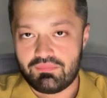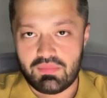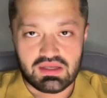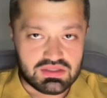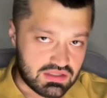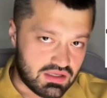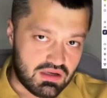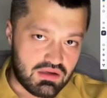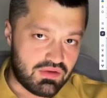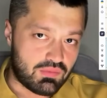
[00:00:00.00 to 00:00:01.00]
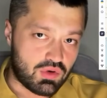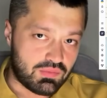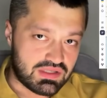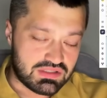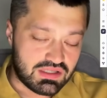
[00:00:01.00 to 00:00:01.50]
Plus, fiber
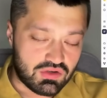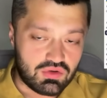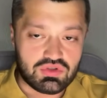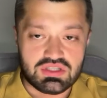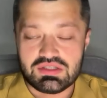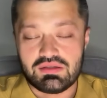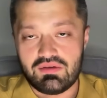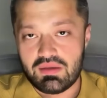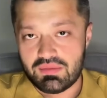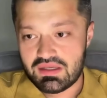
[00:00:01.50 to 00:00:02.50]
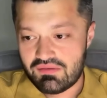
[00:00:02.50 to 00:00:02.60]
optics technology is developing.